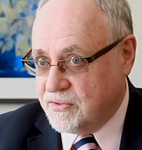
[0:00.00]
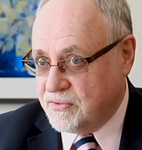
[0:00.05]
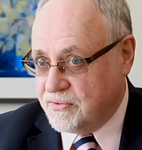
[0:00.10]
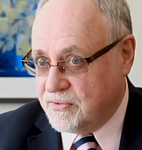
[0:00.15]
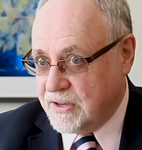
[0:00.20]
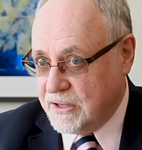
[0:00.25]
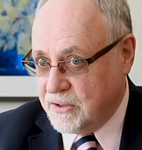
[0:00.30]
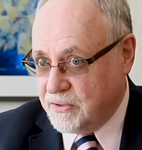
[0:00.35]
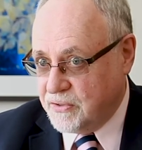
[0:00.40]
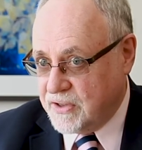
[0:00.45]

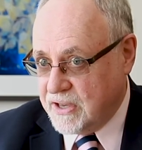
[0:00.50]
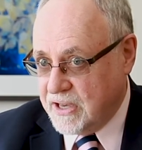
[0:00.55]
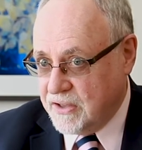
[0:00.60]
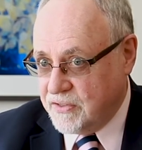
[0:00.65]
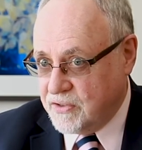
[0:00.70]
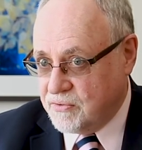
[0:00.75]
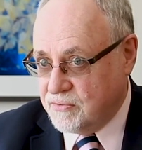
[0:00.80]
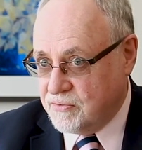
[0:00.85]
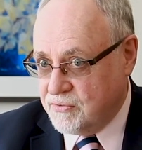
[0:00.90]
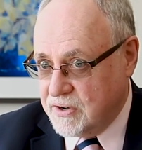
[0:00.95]
of
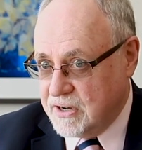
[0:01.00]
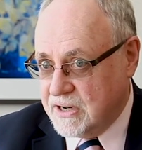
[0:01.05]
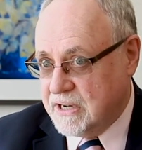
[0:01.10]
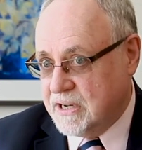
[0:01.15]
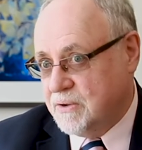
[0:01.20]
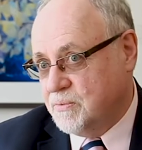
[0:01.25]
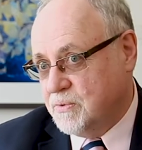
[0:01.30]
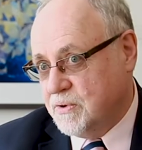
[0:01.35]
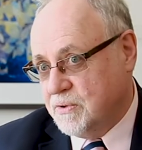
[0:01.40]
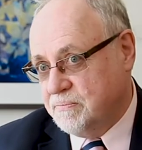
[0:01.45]
healthcare that
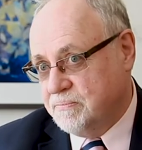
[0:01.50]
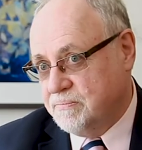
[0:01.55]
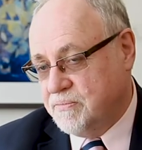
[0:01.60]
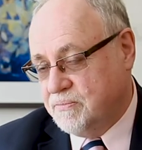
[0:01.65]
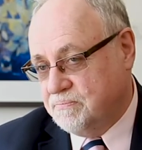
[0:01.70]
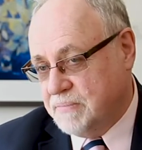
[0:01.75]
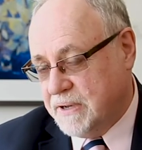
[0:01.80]
really will